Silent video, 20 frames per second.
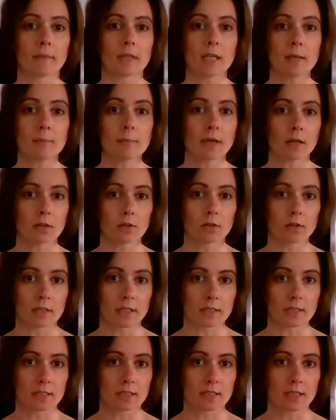email
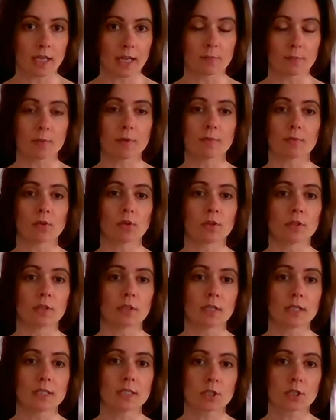list and people
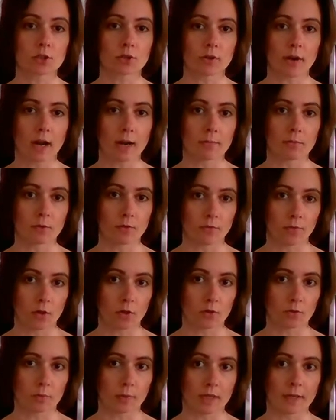on Instagram who
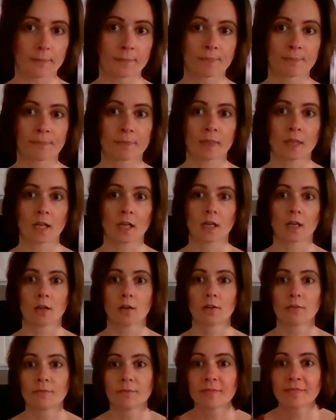follow me.
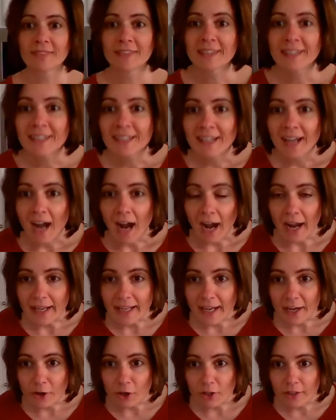Hi,
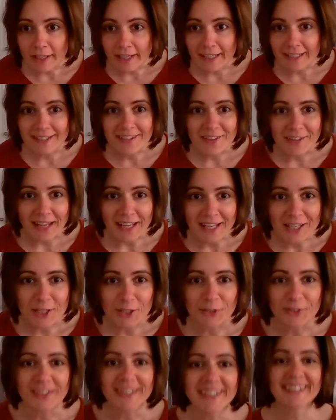Carolyn. Thank
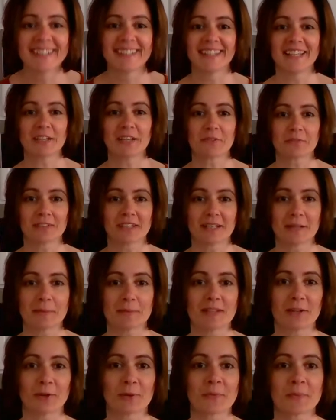you. Thank you for letting
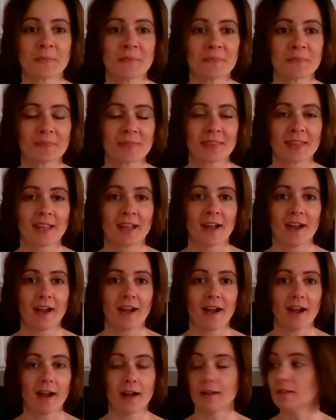me know.
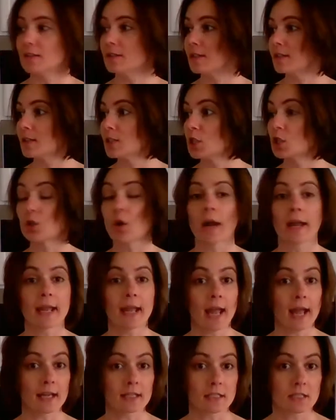So I
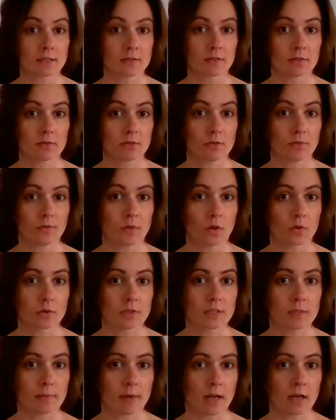asked you
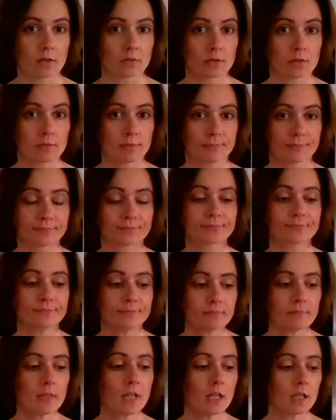folks about
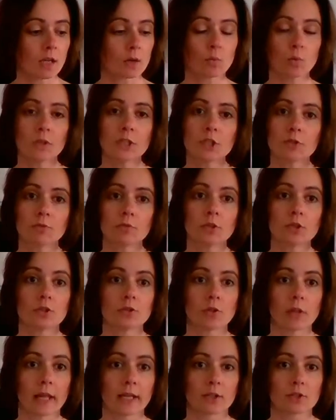like, what would
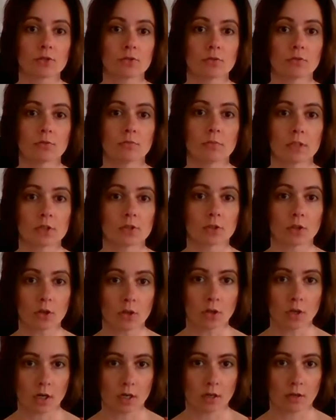you like me to
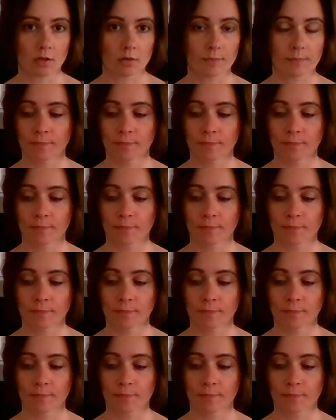cook